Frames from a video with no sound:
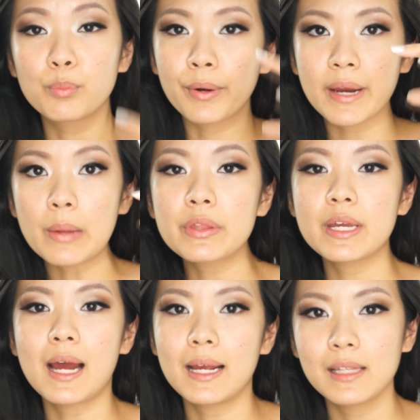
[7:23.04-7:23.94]
bring out
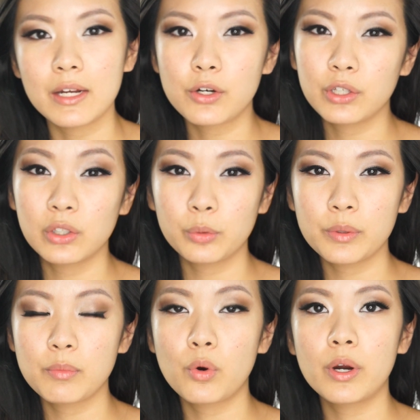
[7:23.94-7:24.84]
the eyeliner a little
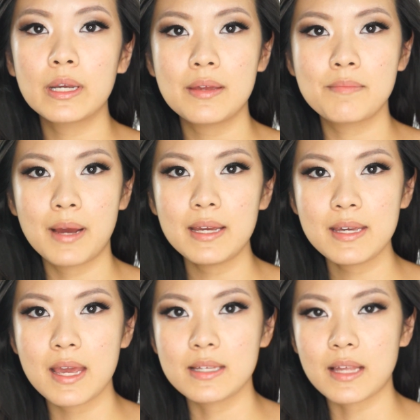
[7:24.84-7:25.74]
bit more. In my
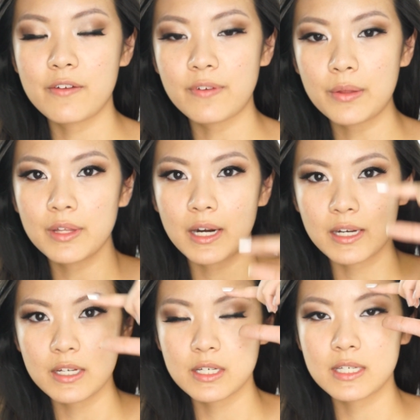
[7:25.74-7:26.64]
case, I found that
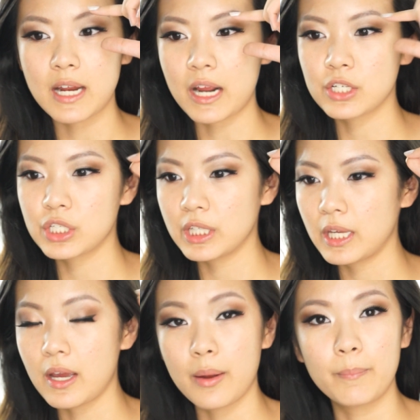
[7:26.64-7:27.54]
I needed to
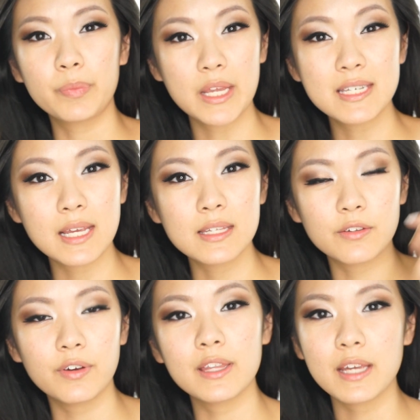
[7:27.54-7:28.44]
actually
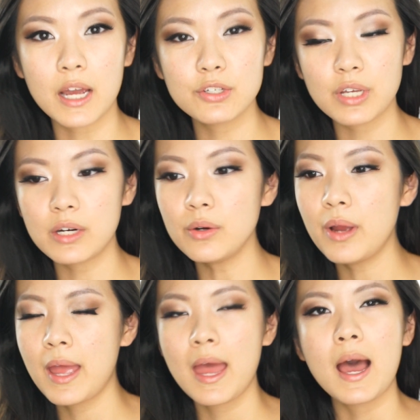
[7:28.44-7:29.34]
intensify the
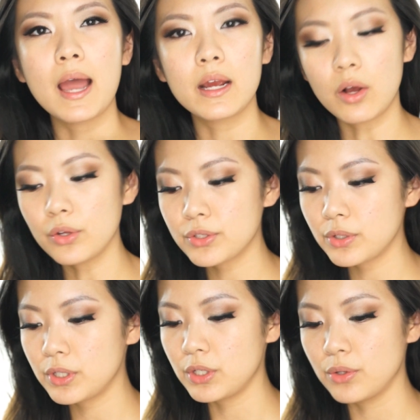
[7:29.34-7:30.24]
eyeshadow. I
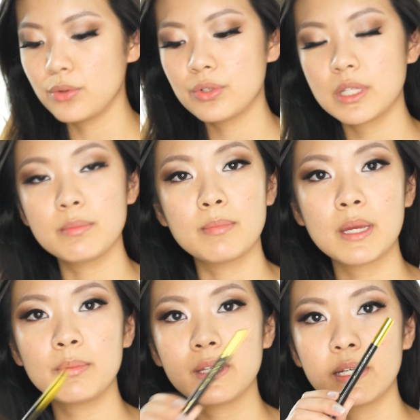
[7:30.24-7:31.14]
also used the
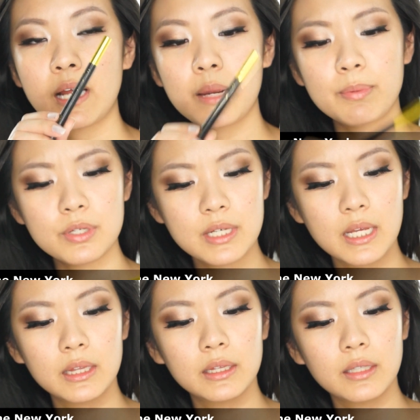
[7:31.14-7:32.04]
Maybelline
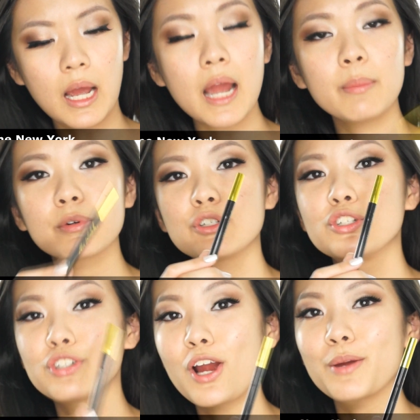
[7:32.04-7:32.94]
Hyper
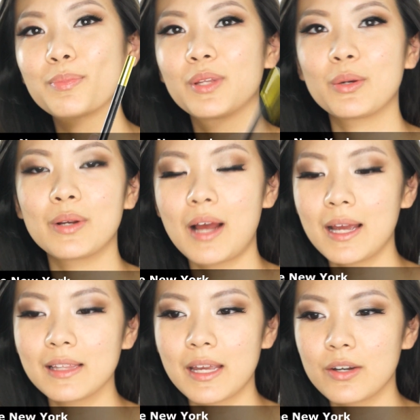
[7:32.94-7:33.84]
Sharp Liquid
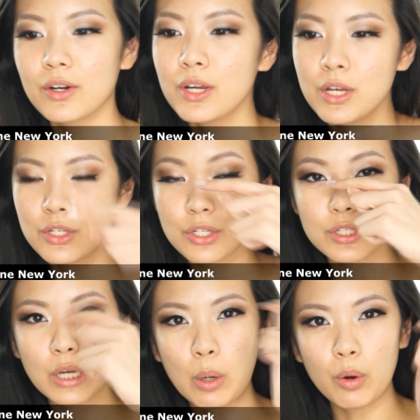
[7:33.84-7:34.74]
Eyeliner
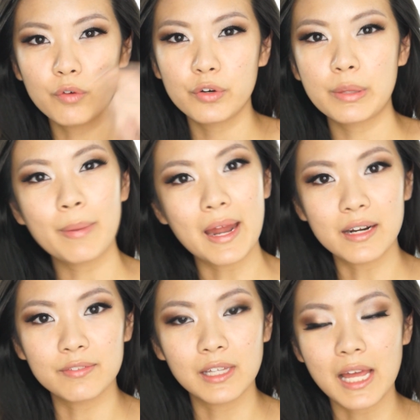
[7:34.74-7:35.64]
just to go over the
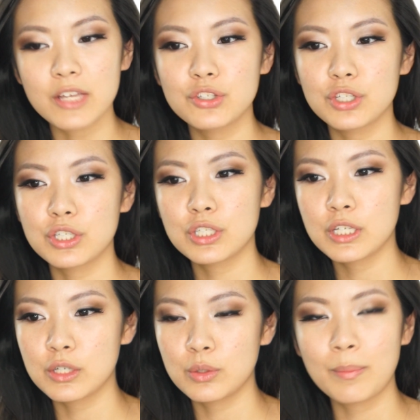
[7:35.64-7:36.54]
band of the lash, just
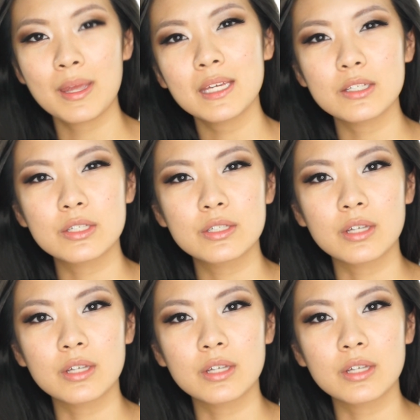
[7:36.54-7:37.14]
to make it